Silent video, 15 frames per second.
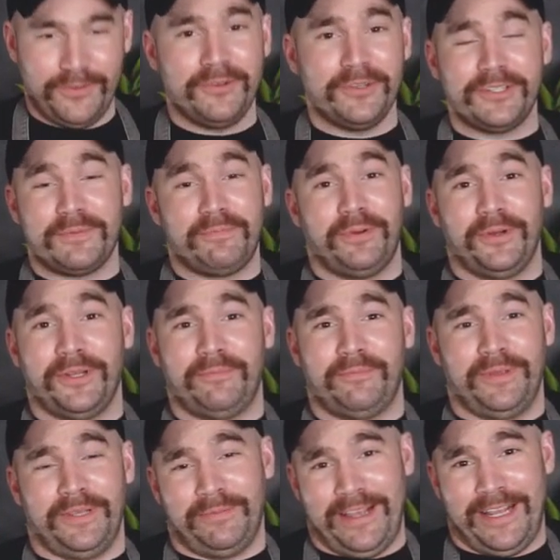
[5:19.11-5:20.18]
you could just put
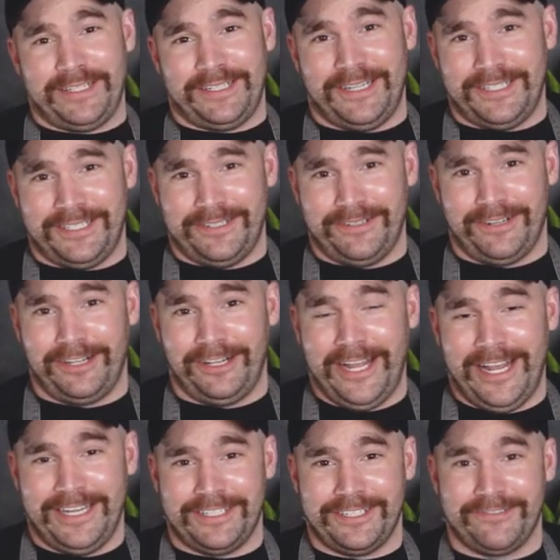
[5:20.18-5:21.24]
Big Mac sauce into a
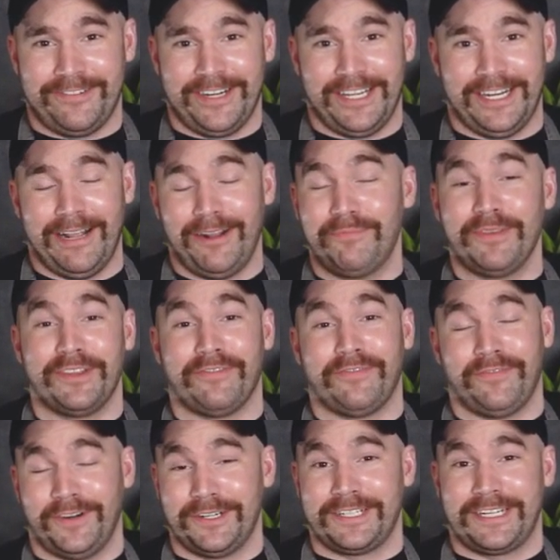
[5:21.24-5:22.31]
glass and drink it, I would be the
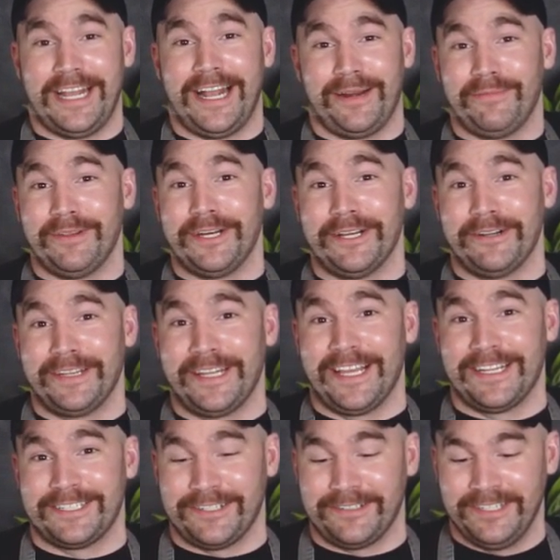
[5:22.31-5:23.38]
first guy to be doing
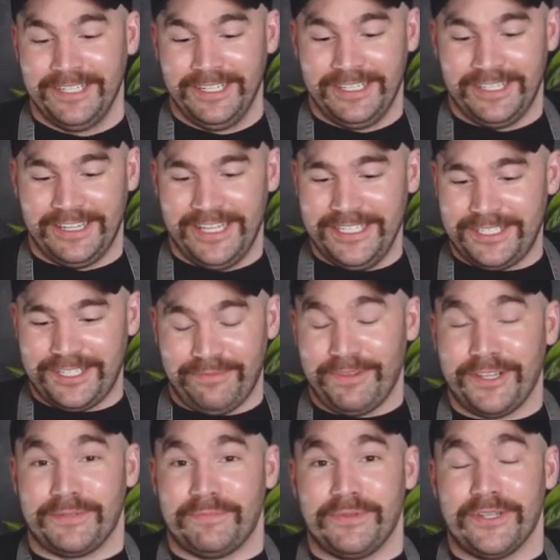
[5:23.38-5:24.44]
that. So this to
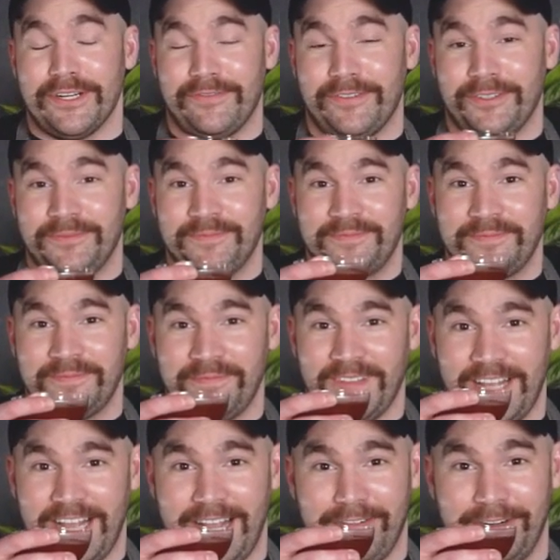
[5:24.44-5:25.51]
me is beautiful.
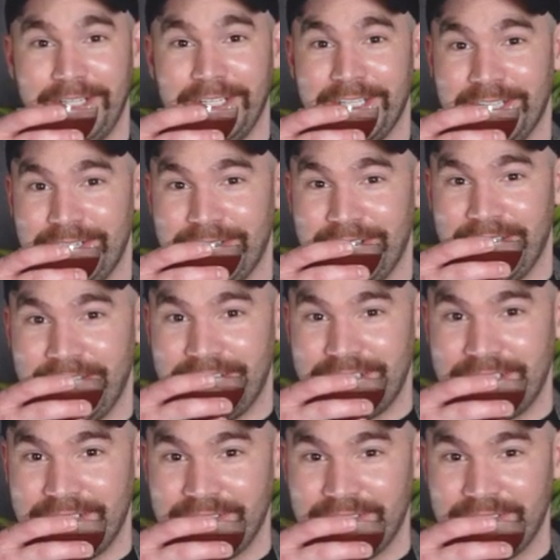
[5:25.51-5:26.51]
I really enjoy this.